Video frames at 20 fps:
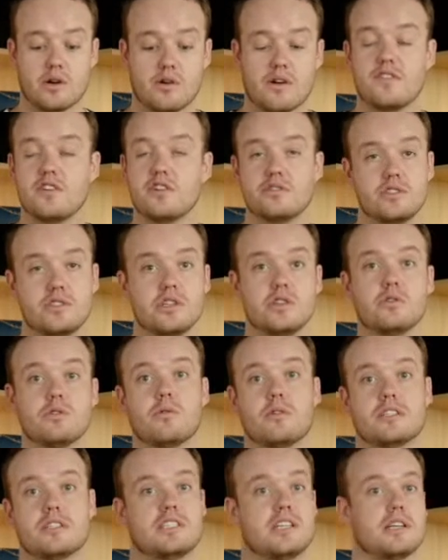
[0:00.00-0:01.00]
So if you
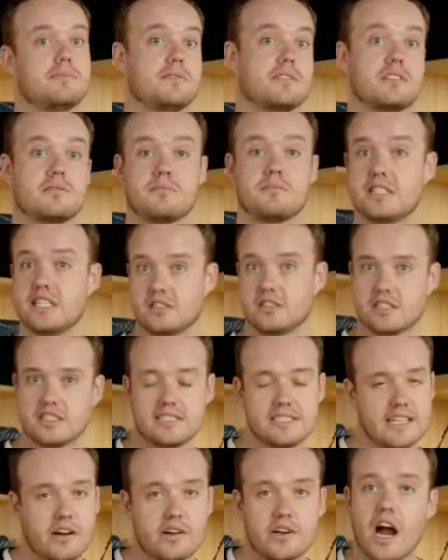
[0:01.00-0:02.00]
do want to
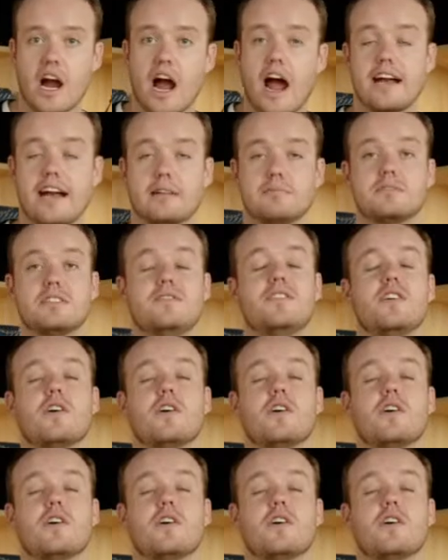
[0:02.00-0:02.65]
potentially sell your items,